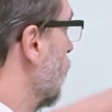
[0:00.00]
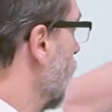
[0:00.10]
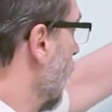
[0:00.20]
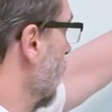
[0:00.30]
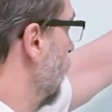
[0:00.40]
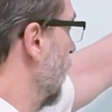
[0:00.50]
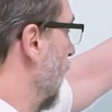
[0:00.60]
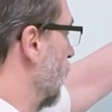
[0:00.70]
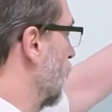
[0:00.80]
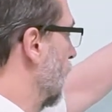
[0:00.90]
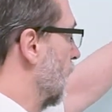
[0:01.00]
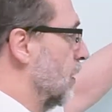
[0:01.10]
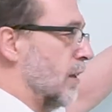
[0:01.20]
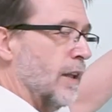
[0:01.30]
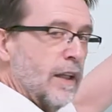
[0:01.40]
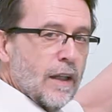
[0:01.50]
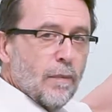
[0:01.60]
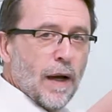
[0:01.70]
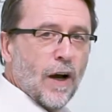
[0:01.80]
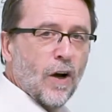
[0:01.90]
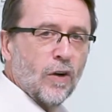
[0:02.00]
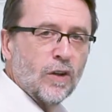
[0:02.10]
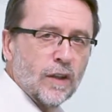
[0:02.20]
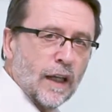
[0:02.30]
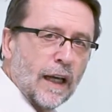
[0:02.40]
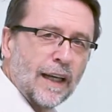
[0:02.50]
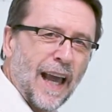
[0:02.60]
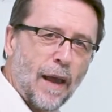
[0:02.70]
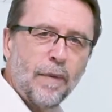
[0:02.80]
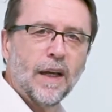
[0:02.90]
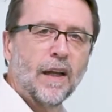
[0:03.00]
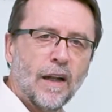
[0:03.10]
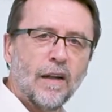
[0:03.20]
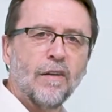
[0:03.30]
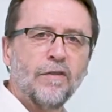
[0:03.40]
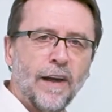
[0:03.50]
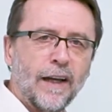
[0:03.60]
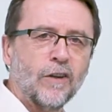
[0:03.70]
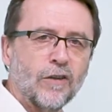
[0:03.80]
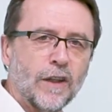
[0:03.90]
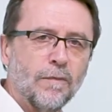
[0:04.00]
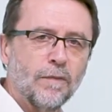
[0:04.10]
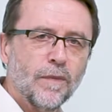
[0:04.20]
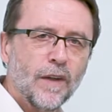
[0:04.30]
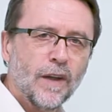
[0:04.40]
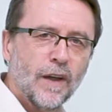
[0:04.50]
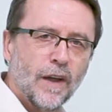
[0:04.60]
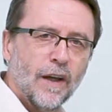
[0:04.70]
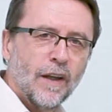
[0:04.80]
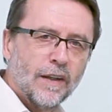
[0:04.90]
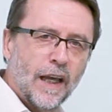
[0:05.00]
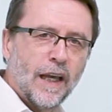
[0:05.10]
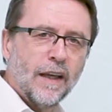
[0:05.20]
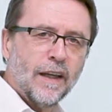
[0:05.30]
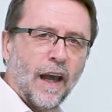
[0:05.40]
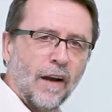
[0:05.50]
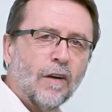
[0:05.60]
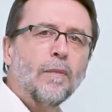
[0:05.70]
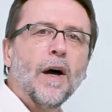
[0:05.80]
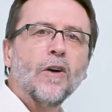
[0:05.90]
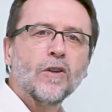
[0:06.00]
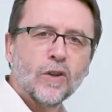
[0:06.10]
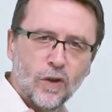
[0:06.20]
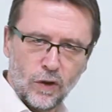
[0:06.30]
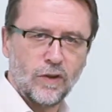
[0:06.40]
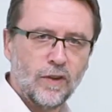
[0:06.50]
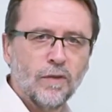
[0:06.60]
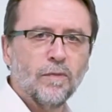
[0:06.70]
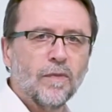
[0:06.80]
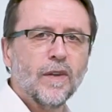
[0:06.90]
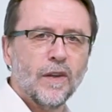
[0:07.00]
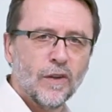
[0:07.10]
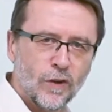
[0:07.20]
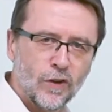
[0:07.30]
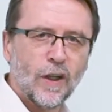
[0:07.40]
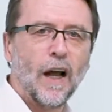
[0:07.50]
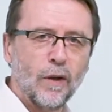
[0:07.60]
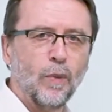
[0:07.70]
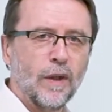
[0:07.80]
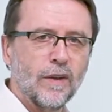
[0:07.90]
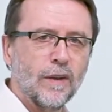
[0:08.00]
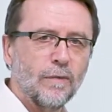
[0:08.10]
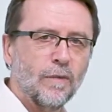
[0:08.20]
non-financial, think about a chemical factory. They care about goods to start with.